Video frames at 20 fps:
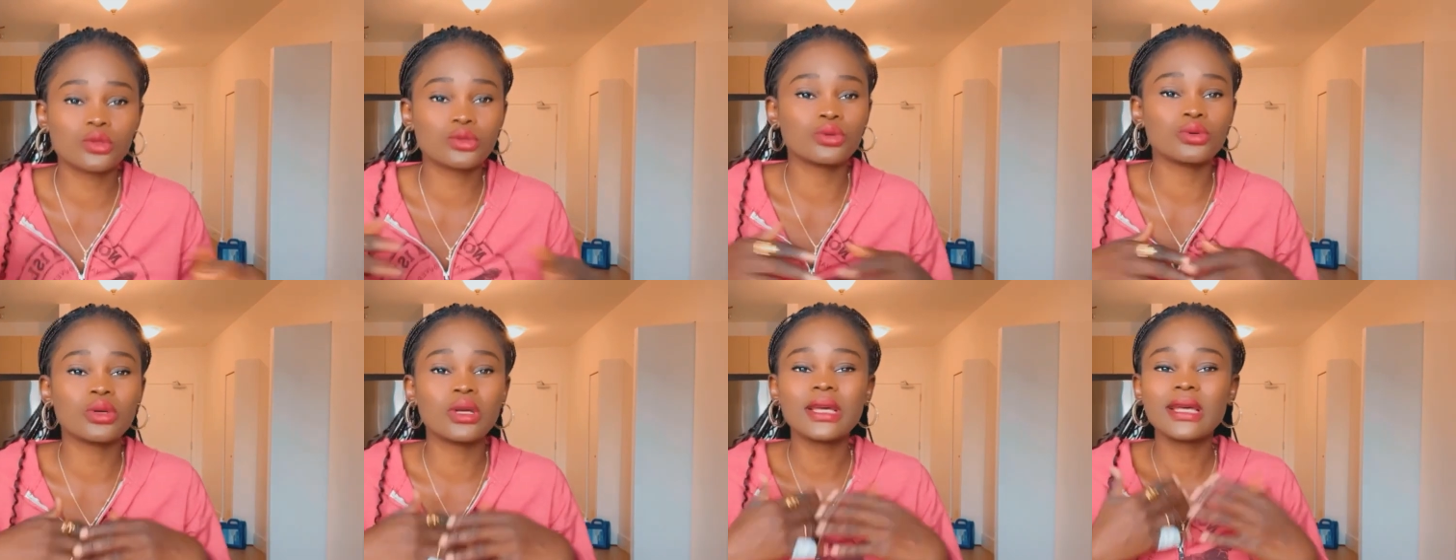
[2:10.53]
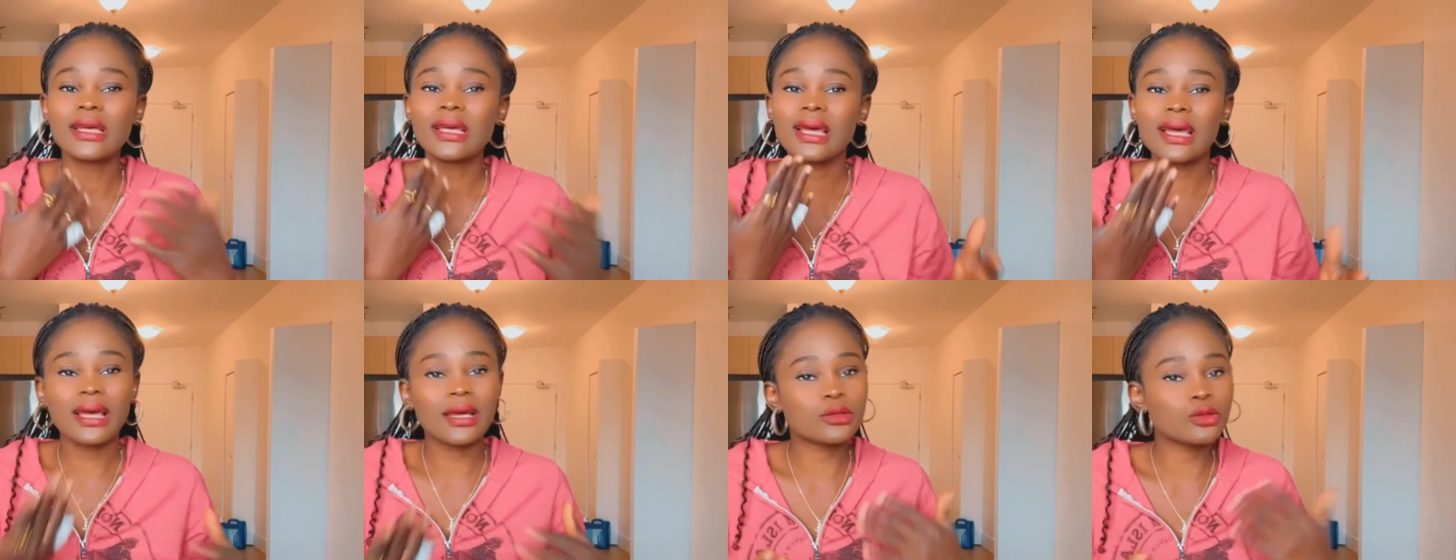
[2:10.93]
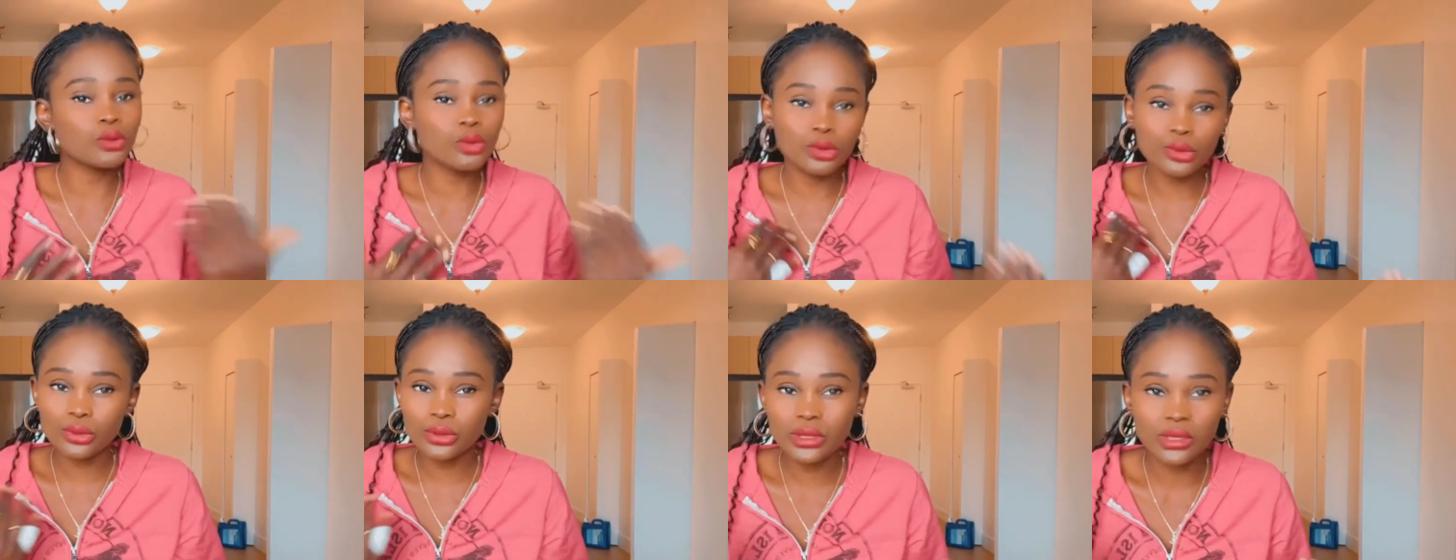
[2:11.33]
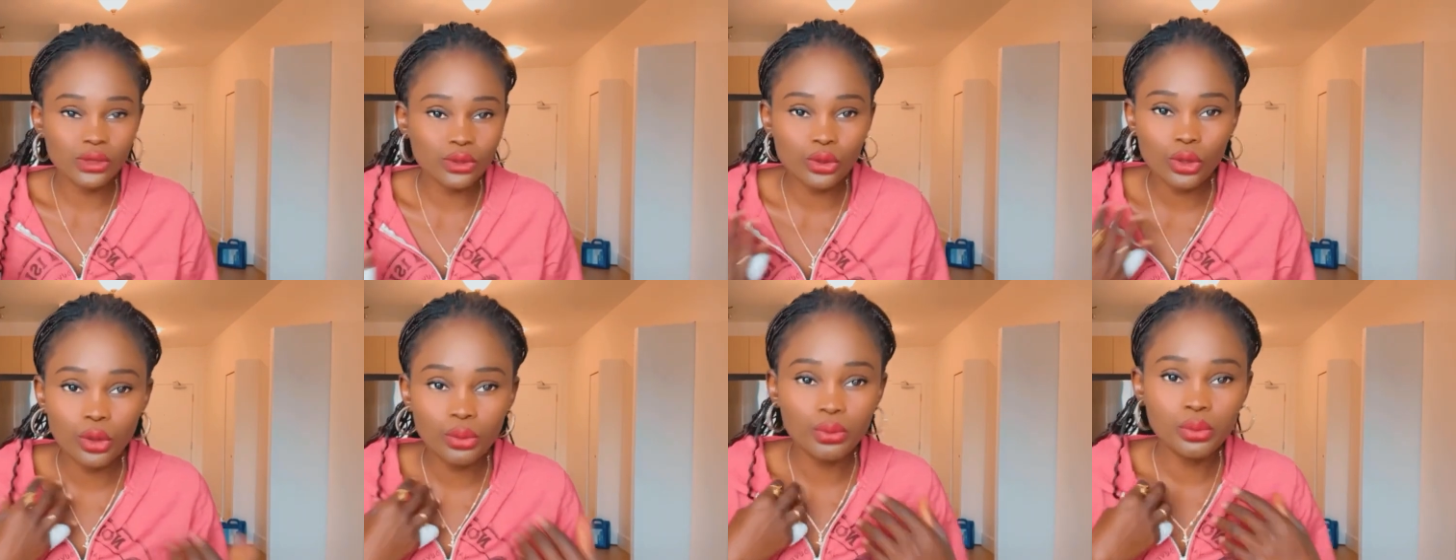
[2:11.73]
So I don't want to
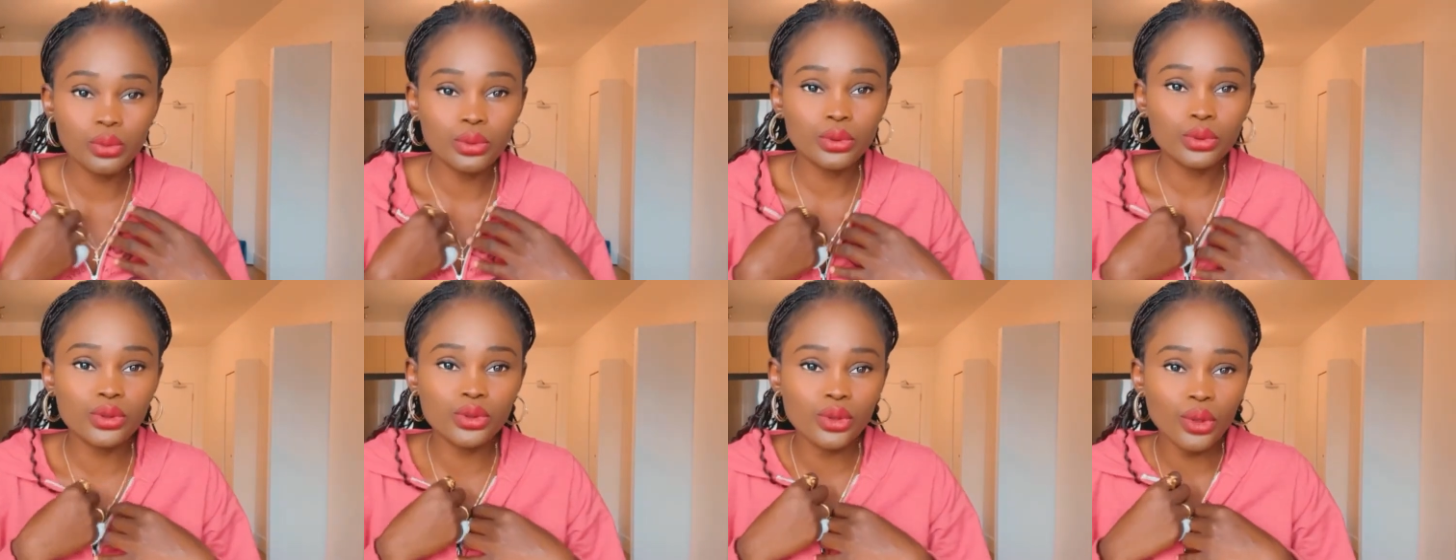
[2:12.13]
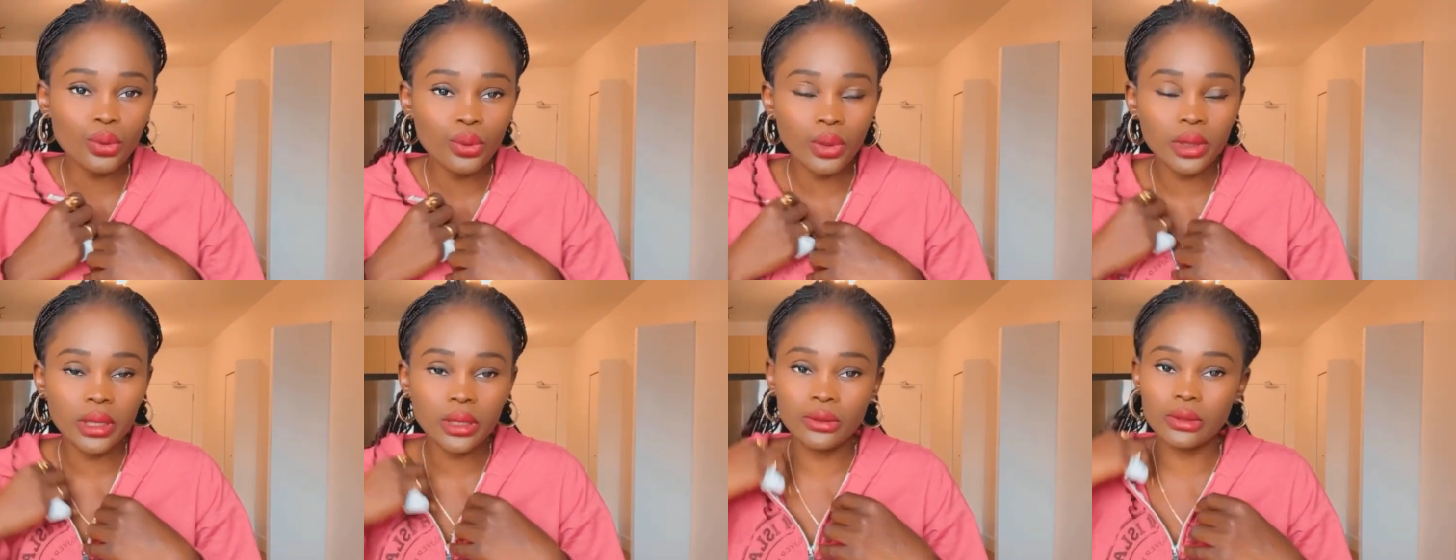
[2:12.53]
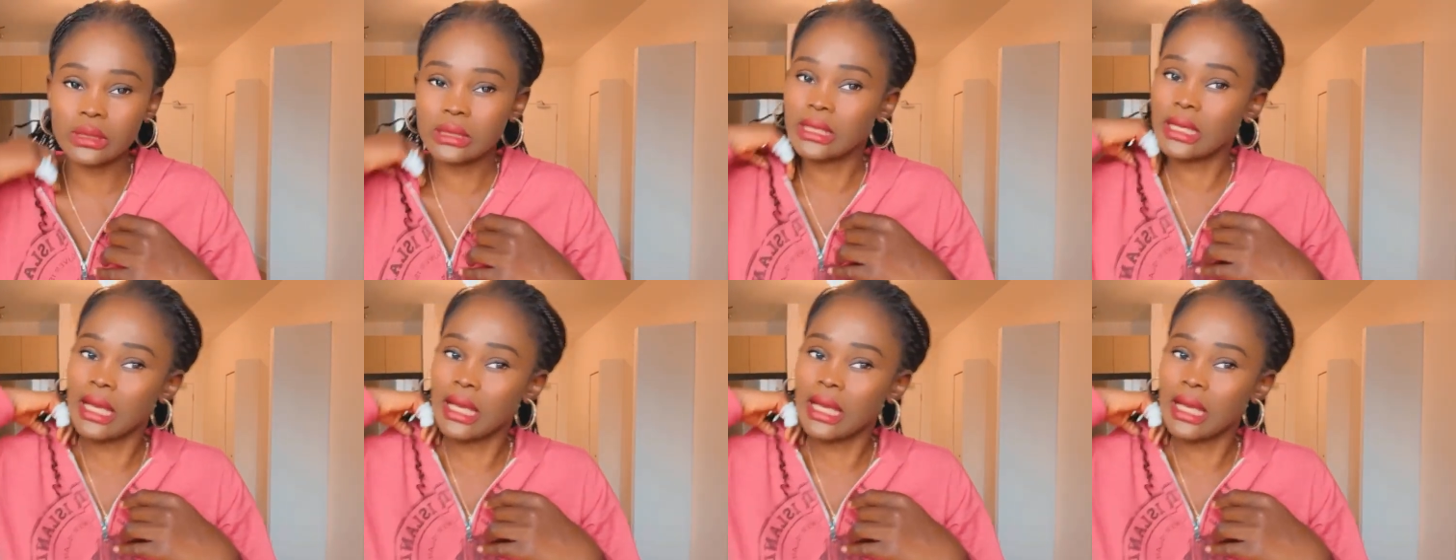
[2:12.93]
disturb someone else.